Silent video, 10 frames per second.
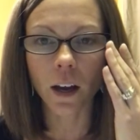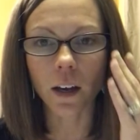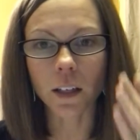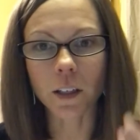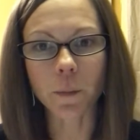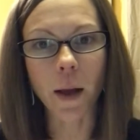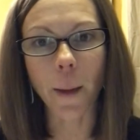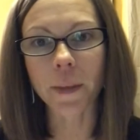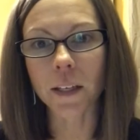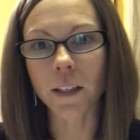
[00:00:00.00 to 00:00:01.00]

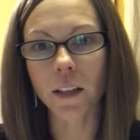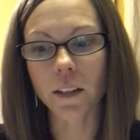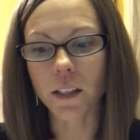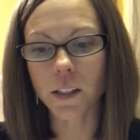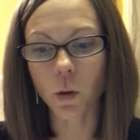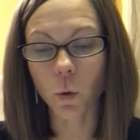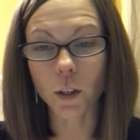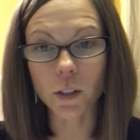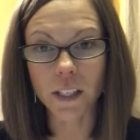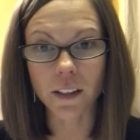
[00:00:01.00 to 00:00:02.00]
I mean, these
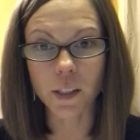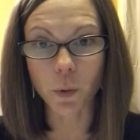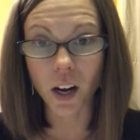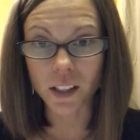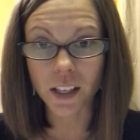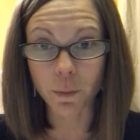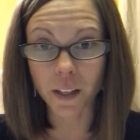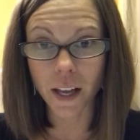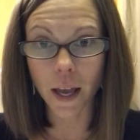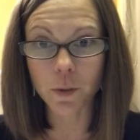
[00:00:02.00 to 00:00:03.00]
oils and these products have
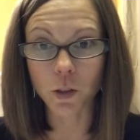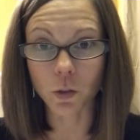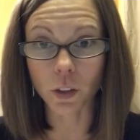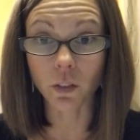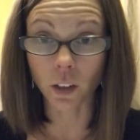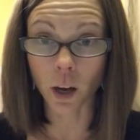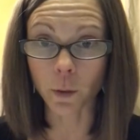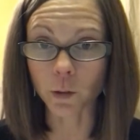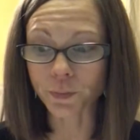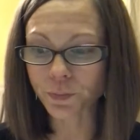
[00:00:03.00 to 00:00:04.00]
been absolutely
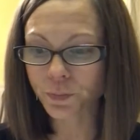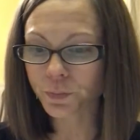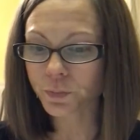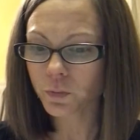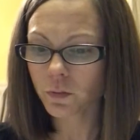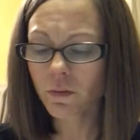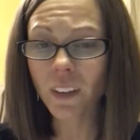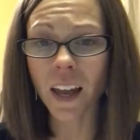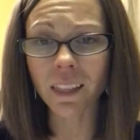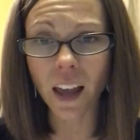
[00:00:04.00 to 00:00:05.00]
phenomenal
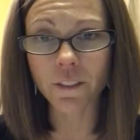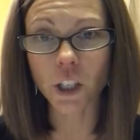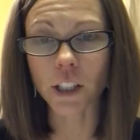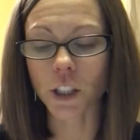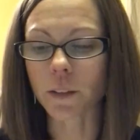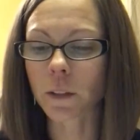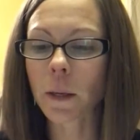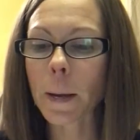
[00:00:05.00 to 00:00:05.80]
and life-changing.